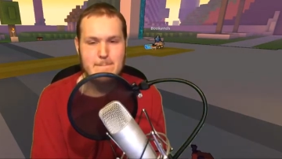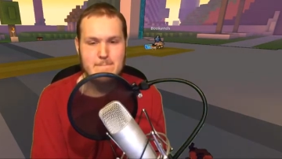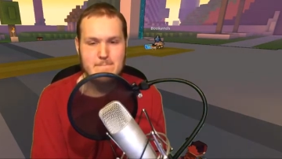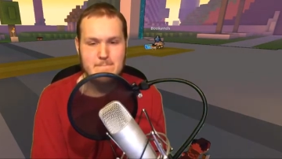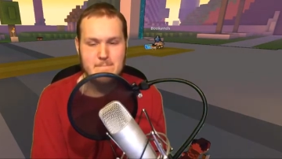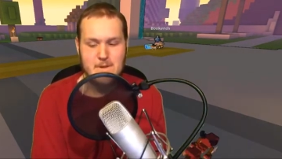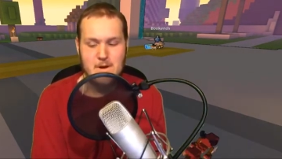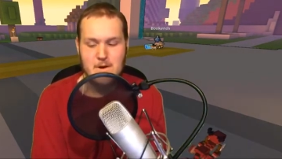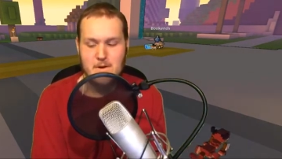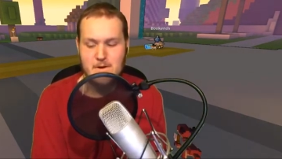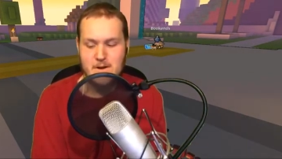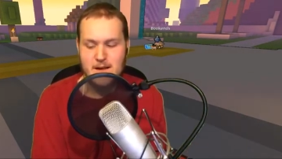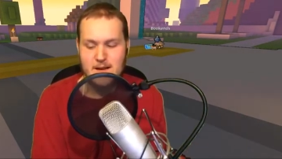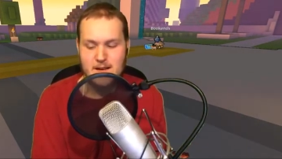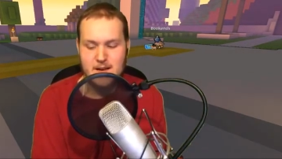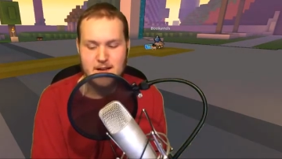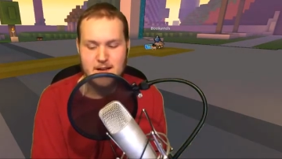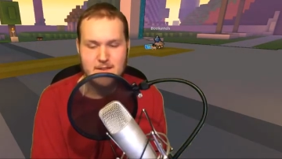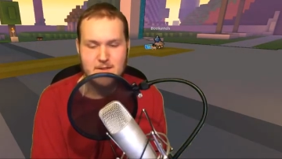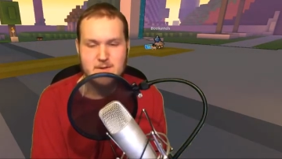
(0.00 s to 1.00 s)
Okay,
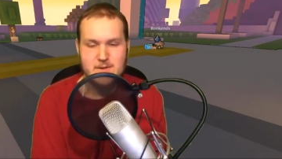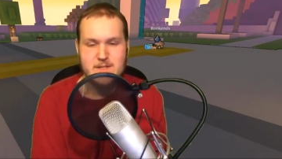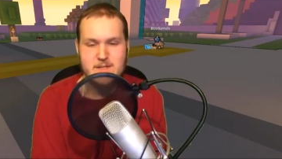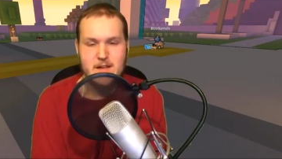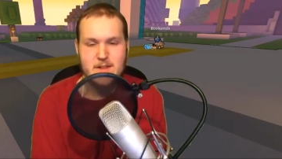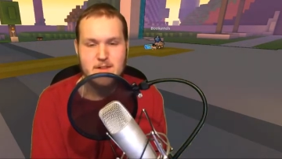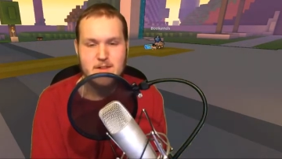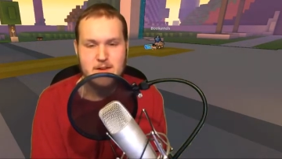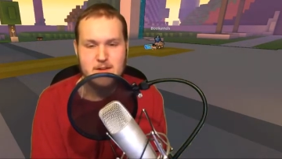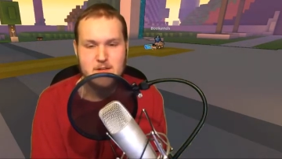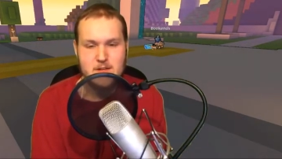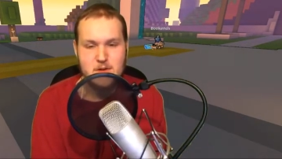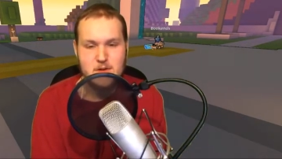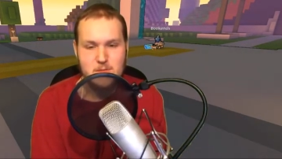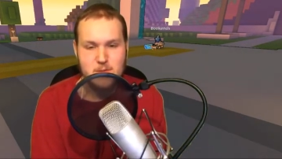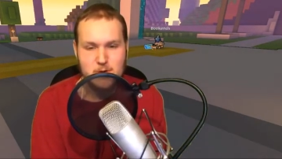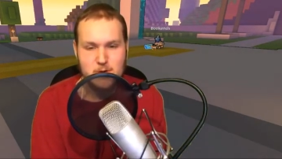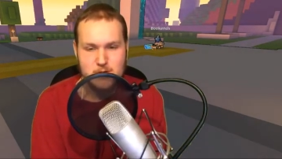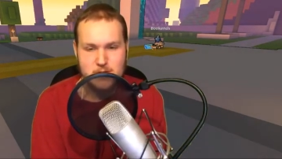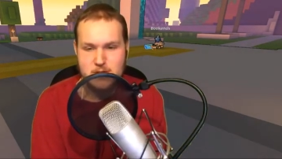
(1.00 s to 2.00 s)
uh, there's nothing too
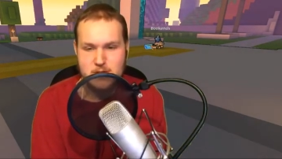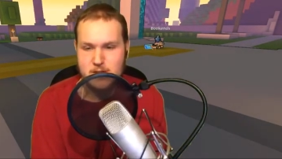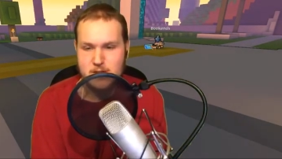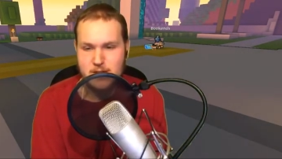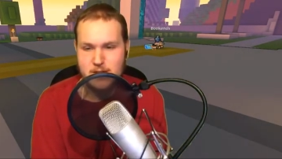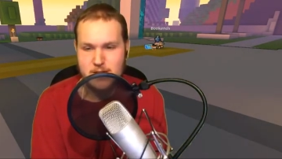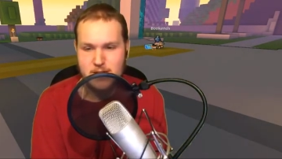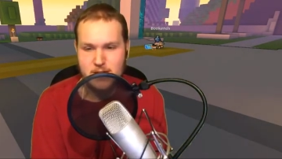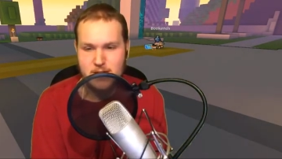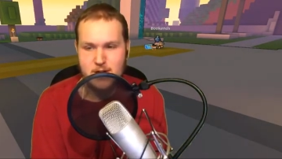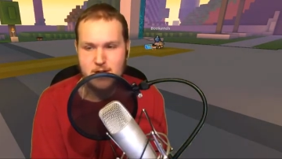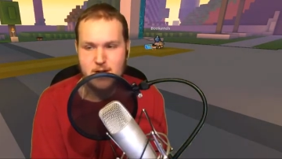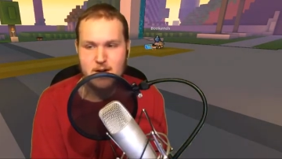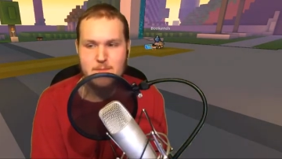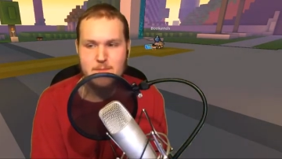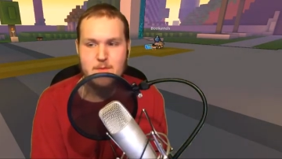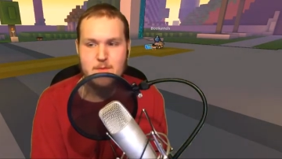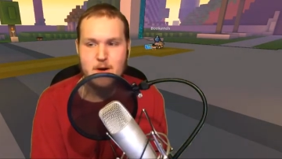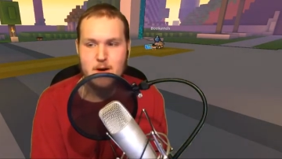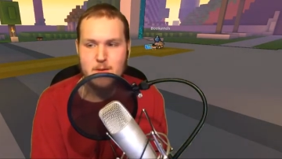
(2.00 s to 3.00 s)
personal in here, I
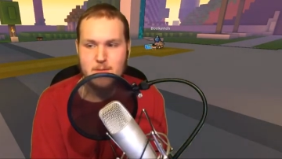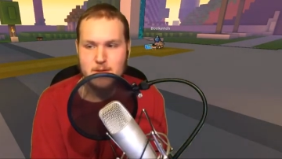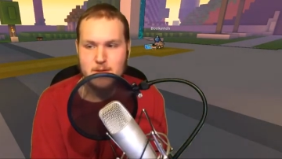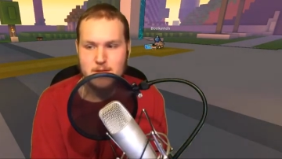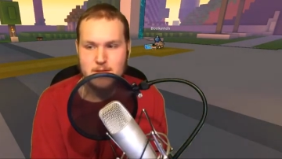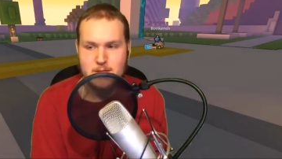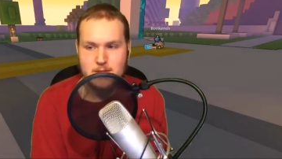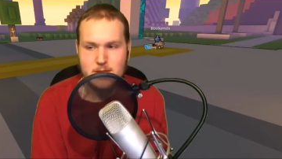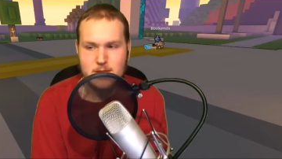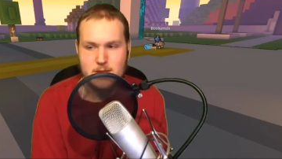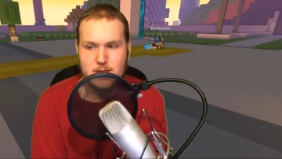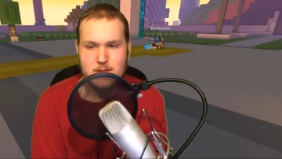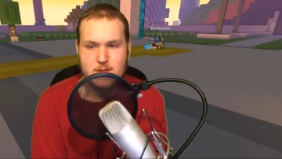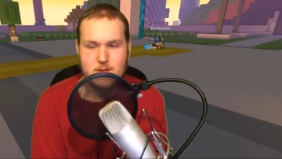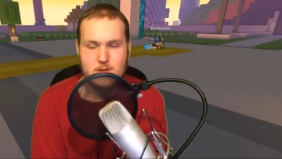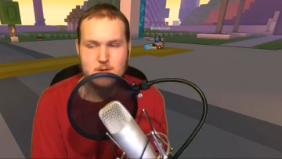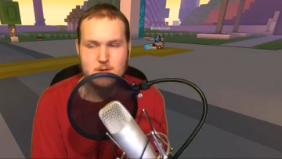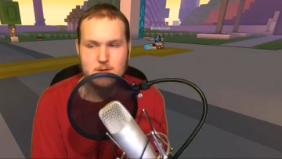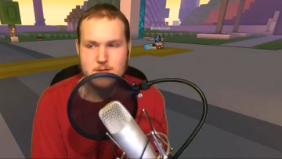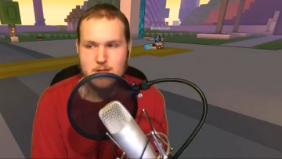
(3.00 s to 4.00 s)
promise.
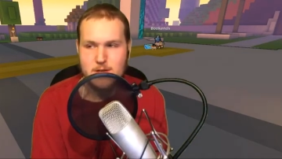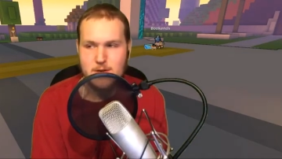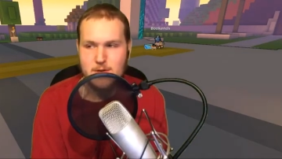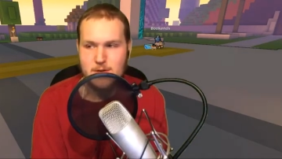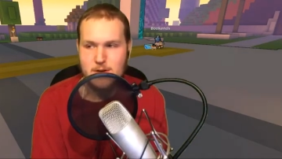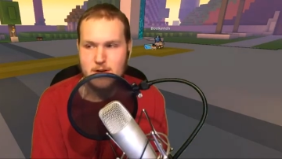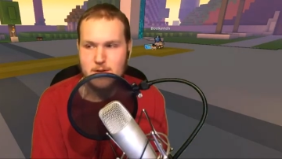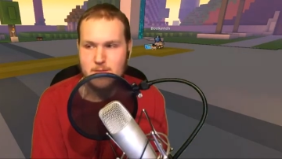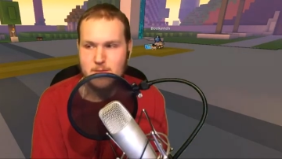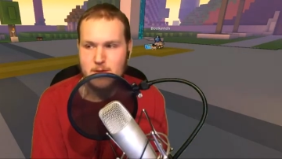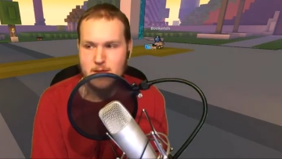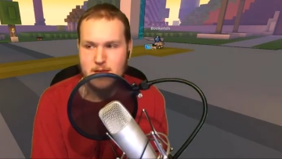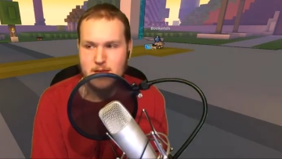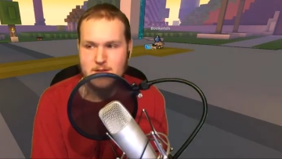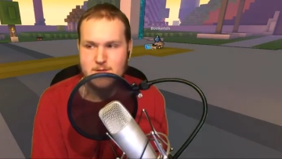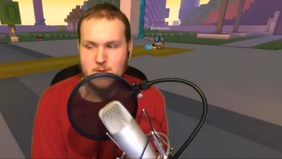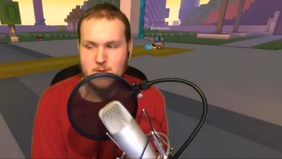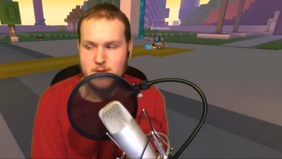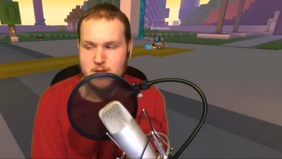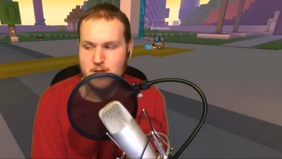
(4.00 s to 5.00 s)
Social security number, last
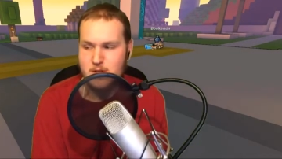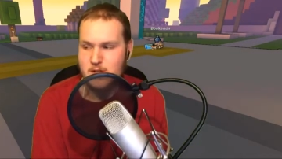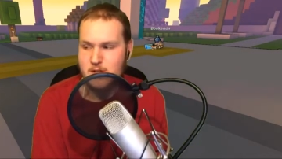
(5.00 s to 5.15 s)
four digits.